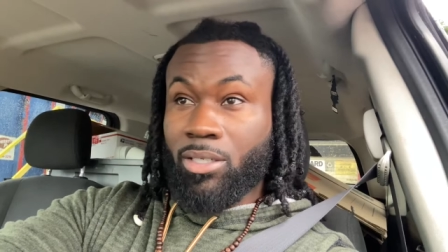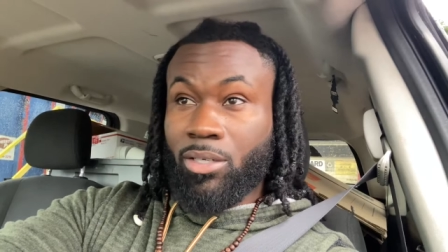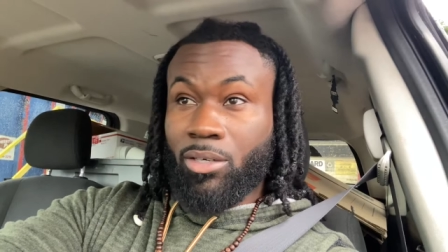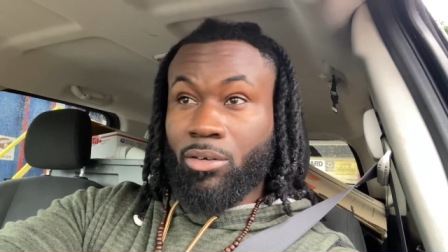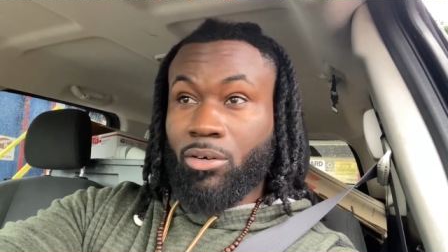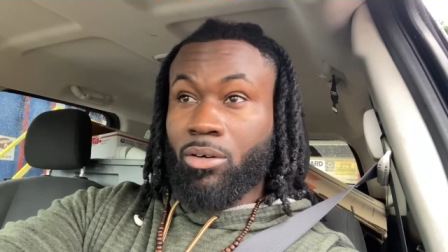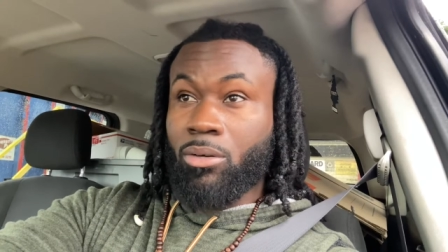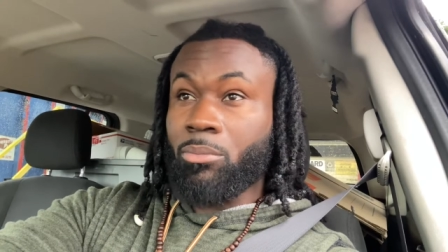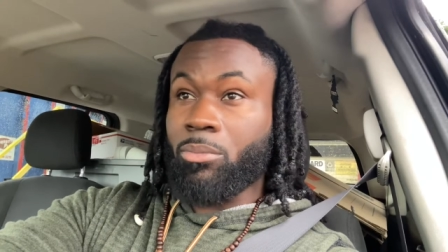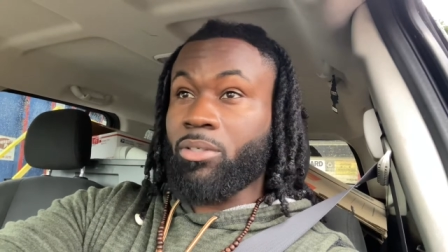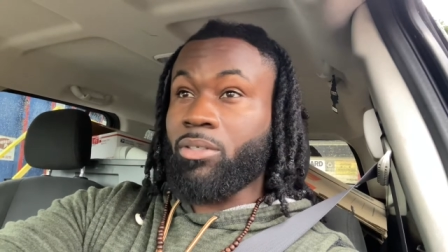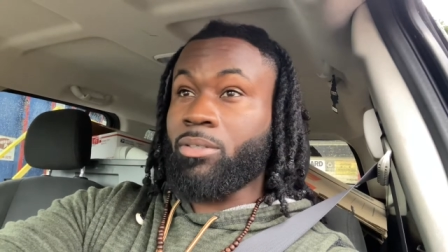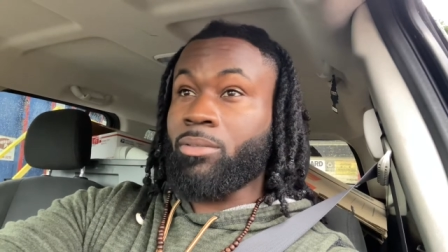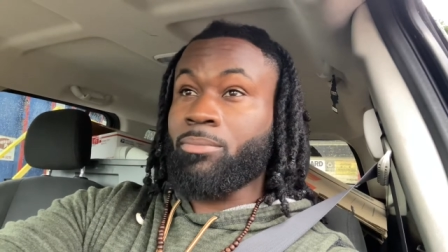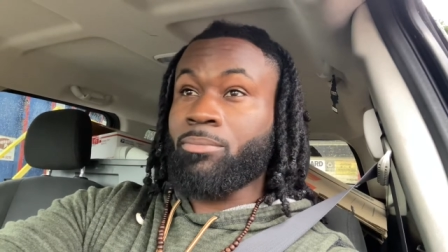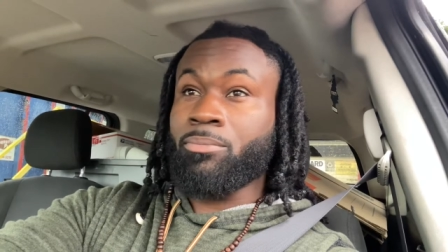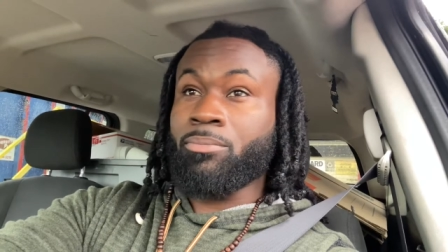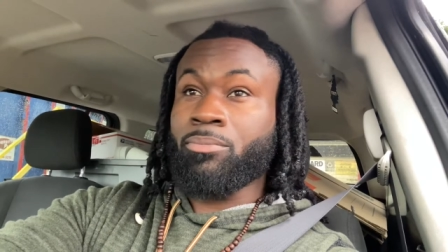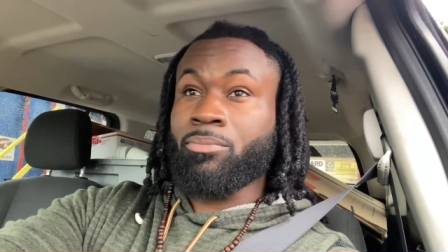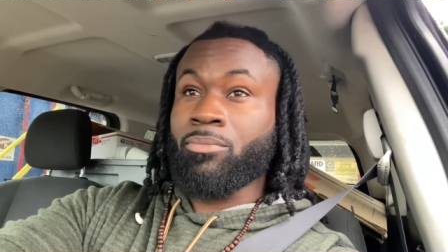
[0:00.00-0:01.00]
Army,
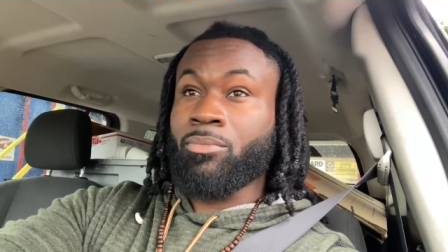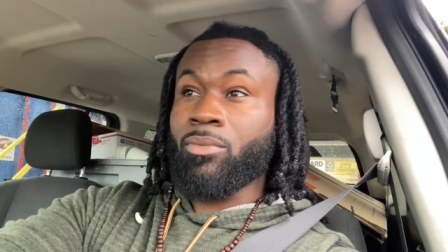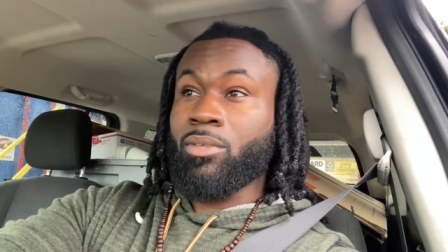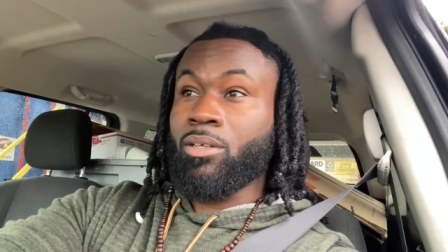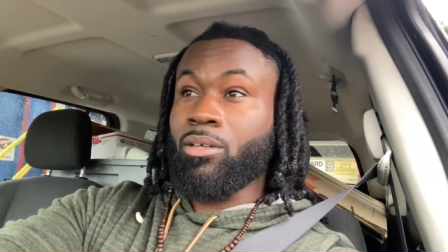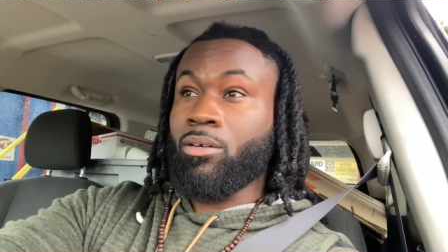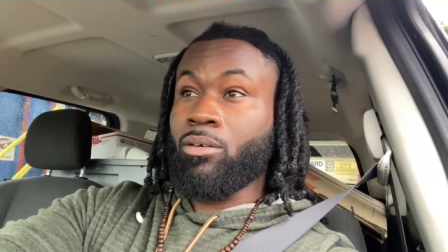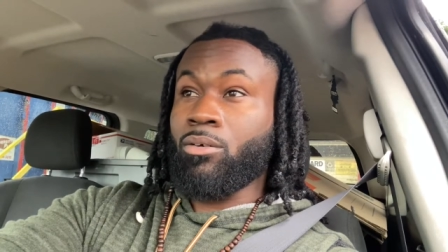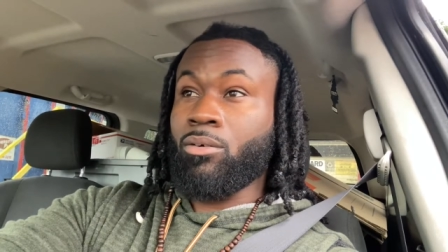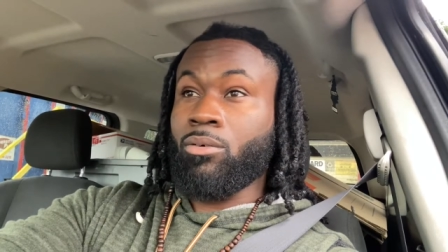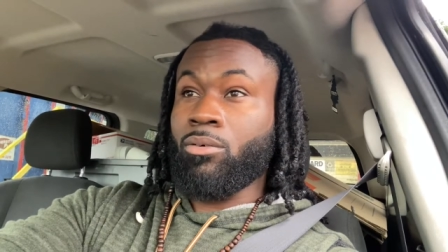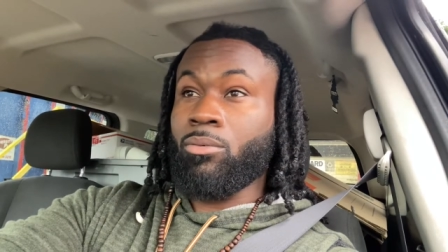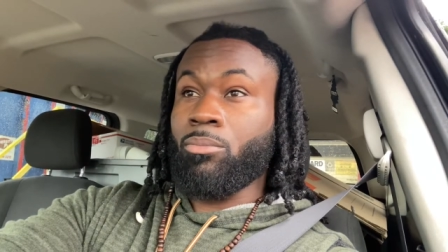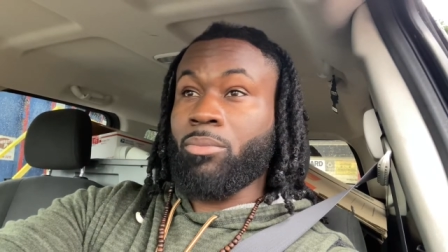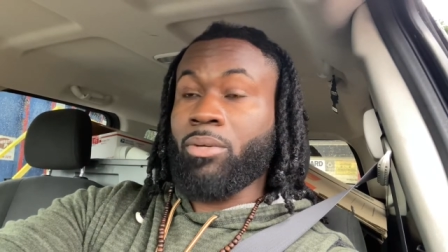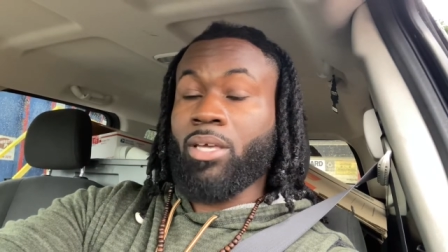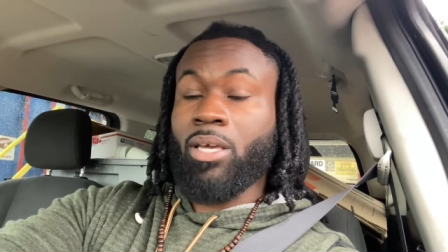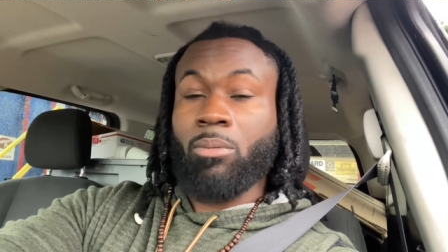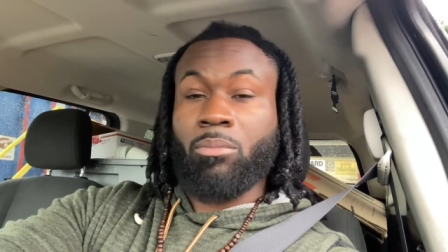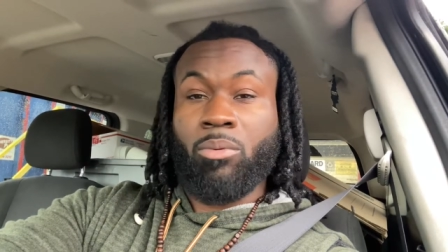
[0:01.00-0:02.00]

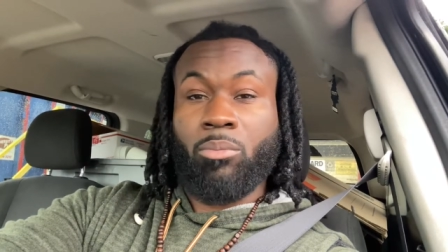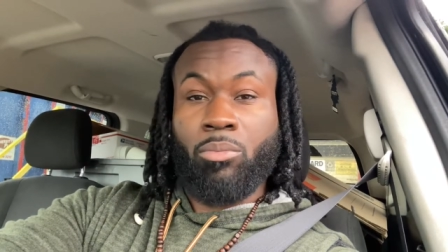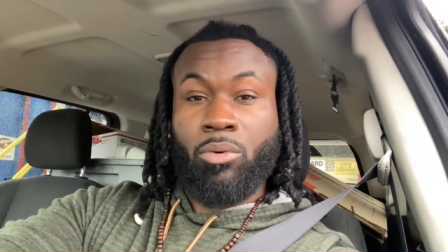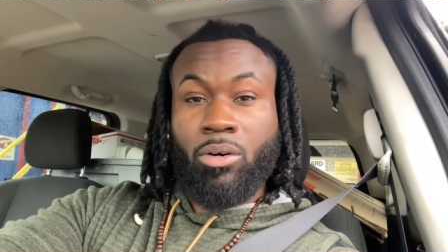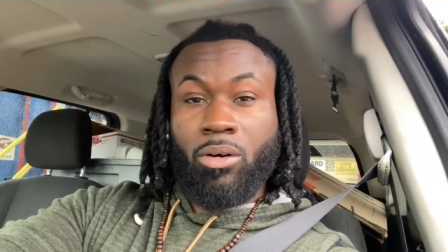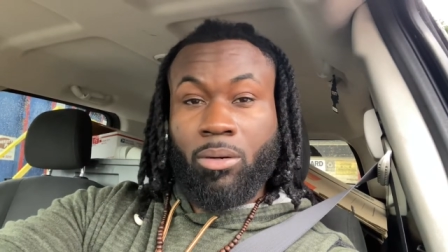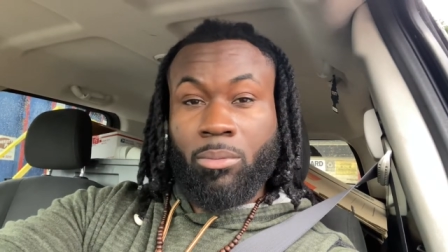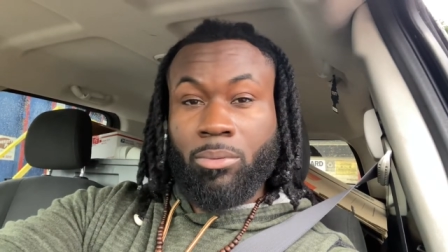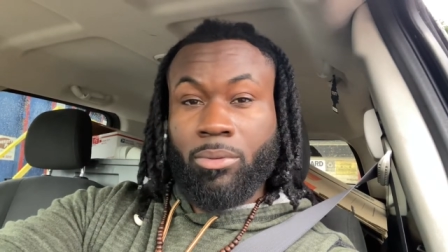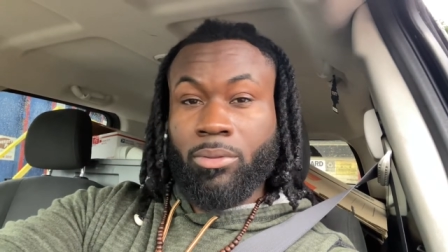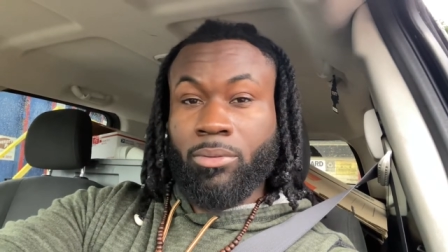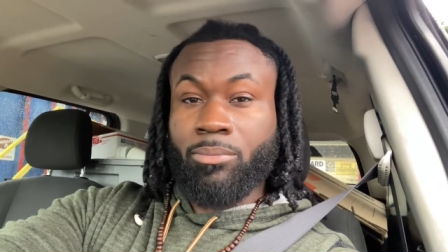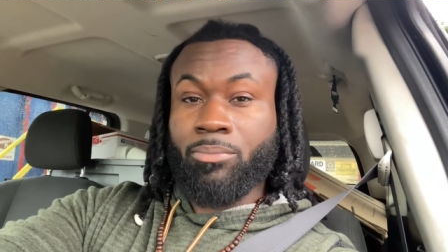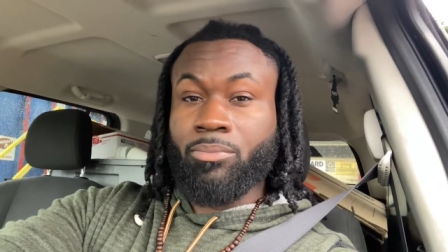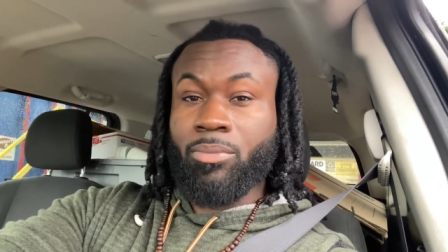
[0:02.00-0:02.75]
became a barber,